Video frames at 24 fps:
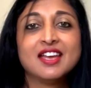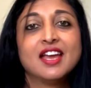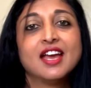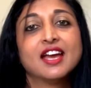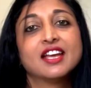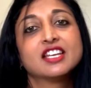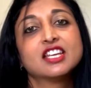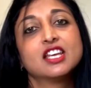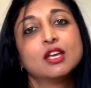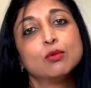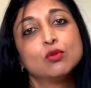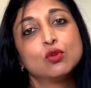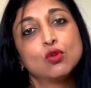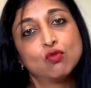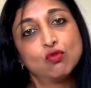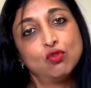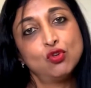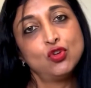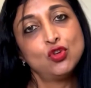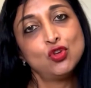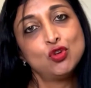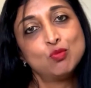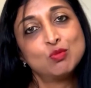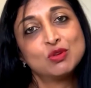and keep your
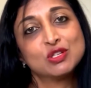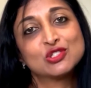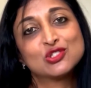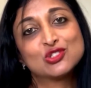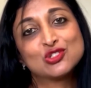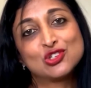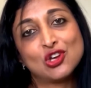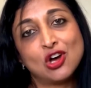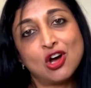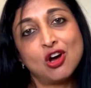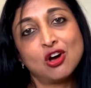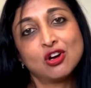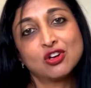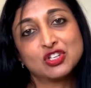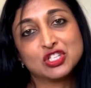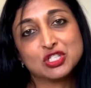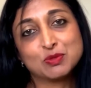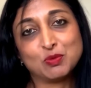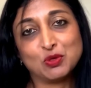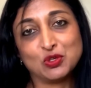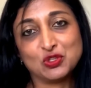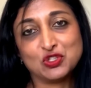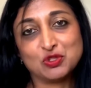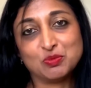room as dark as
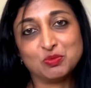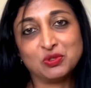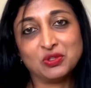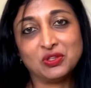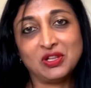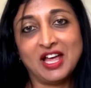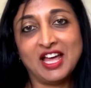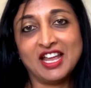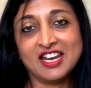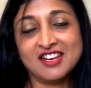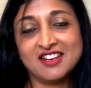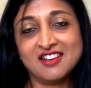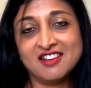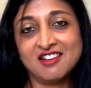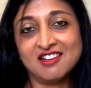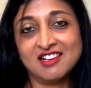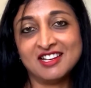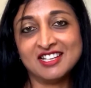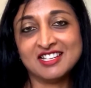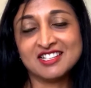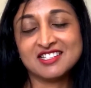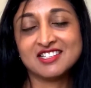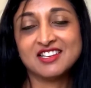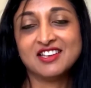possible at
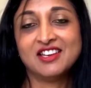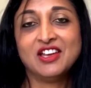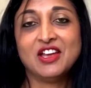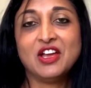night.